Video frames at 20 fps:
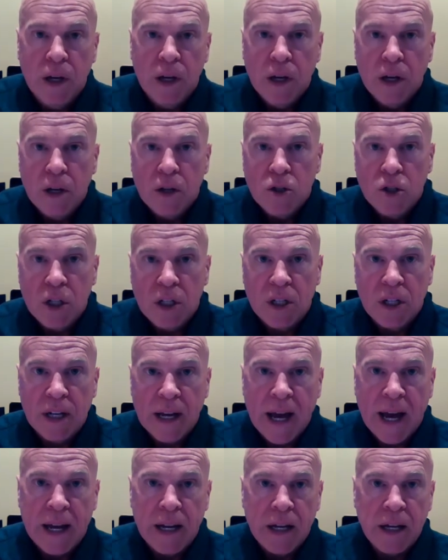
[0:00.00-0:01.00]
she
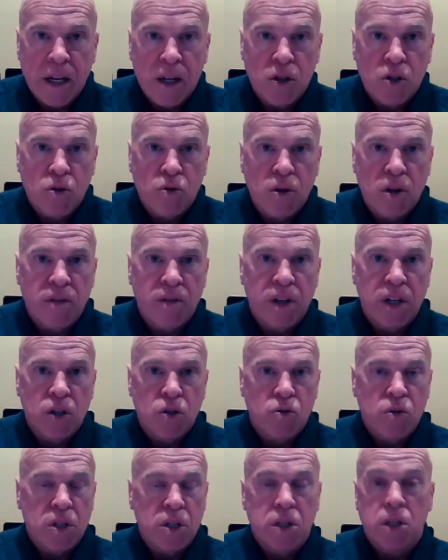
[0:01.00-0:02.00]
denied a history of
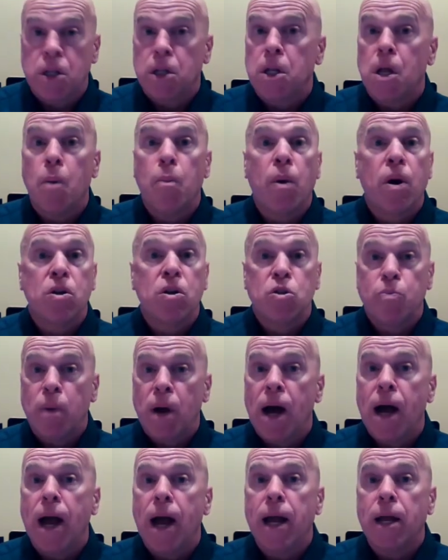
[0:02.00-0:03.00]
injury to the lumbar
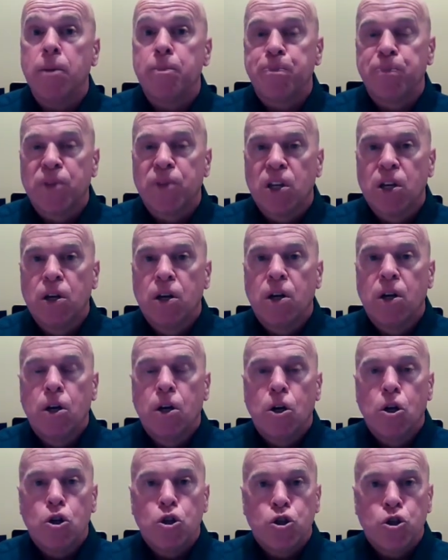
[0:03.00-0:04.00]
spine.
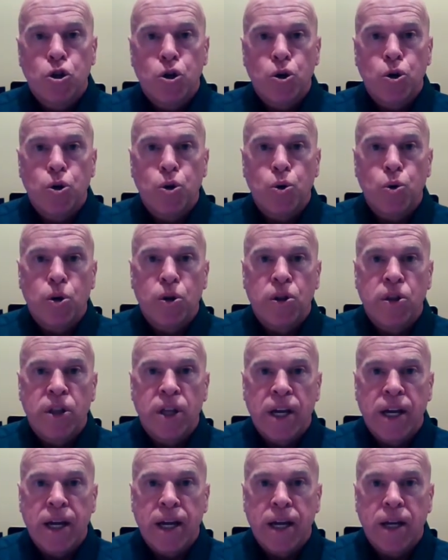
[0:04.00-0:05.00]
So
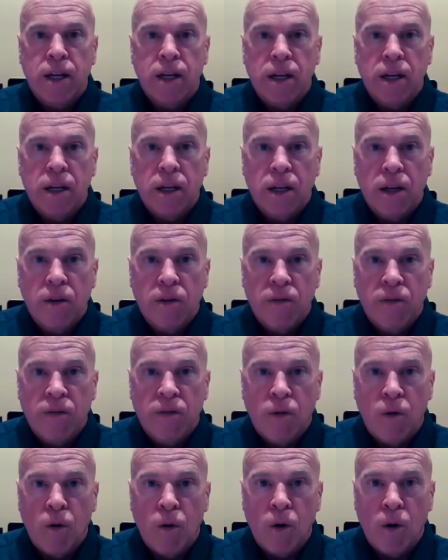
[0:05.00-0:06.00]
then
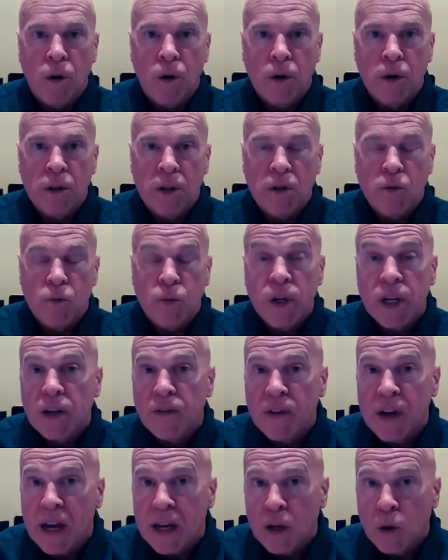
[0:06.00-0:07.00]
for the
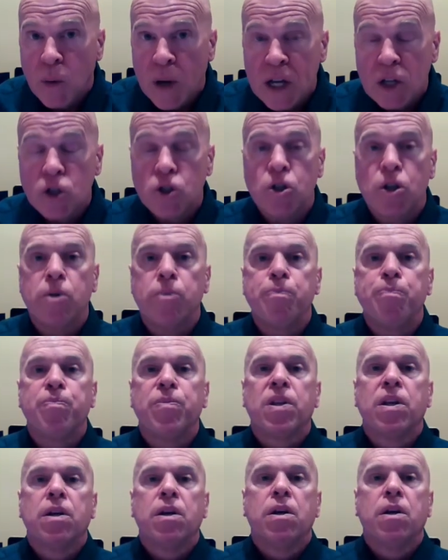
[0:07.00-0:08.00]
reevaluation,
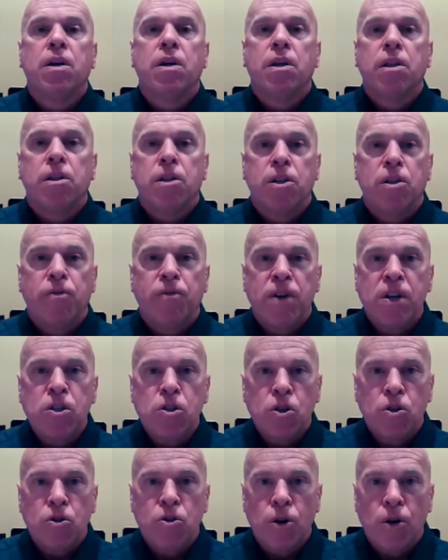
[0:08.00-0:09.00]
the
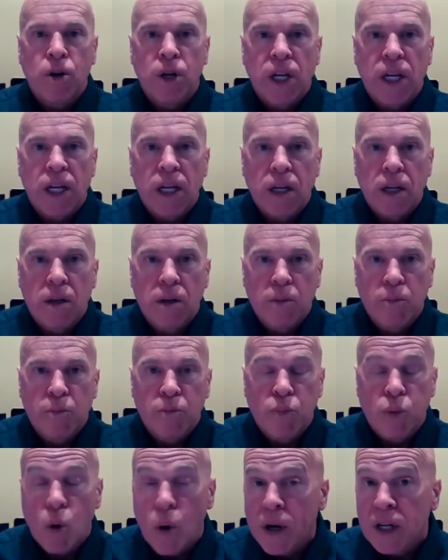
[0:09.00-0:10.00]
defense attorney
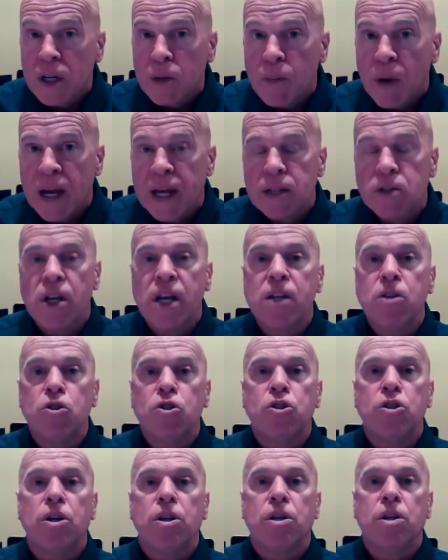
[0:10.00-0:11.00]
pointed my
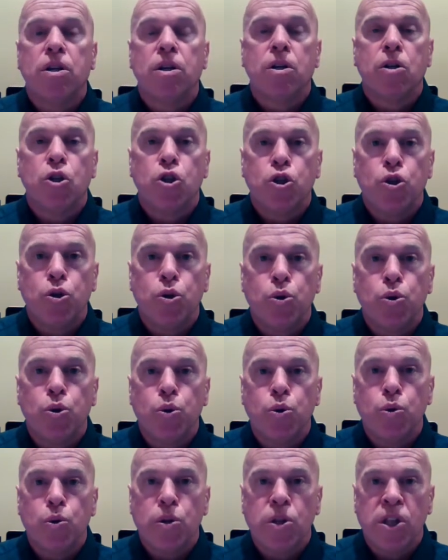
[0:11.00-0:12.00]
attention
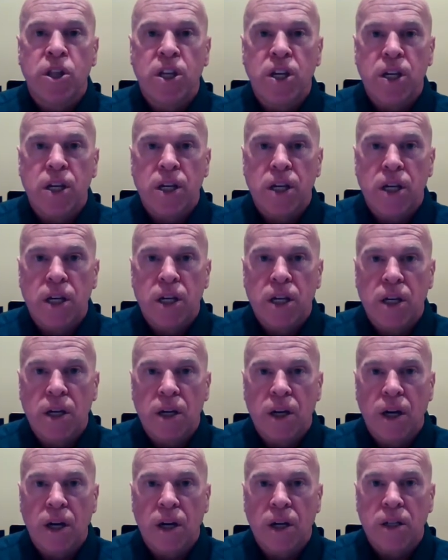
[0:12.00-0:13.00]
to the
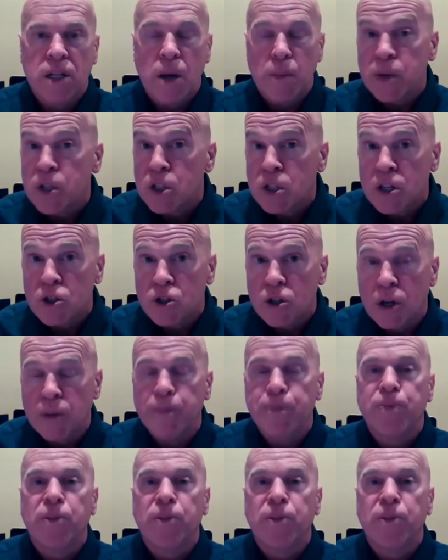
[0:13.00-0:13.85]
deposition,